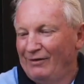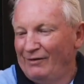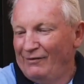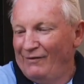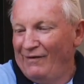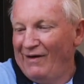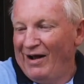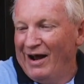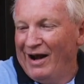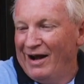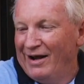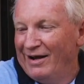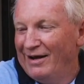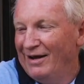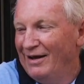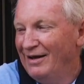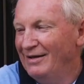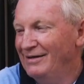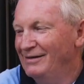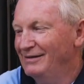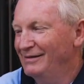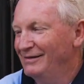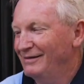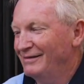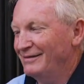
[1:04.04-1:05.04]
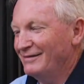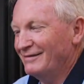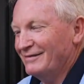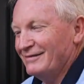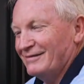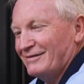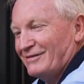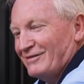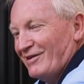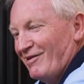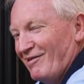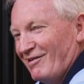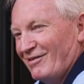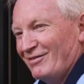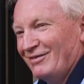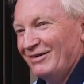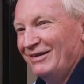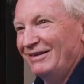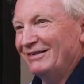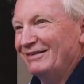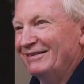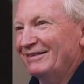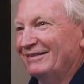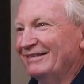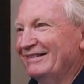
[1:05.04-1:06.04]
One,
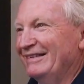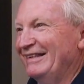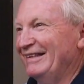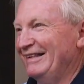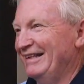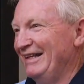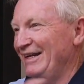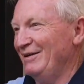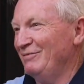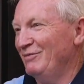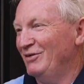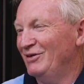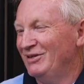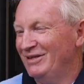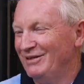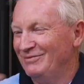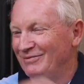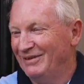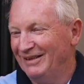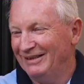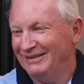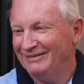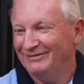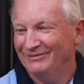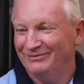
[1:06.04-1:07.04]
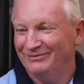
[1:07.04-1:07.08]
two. Good morning, mate.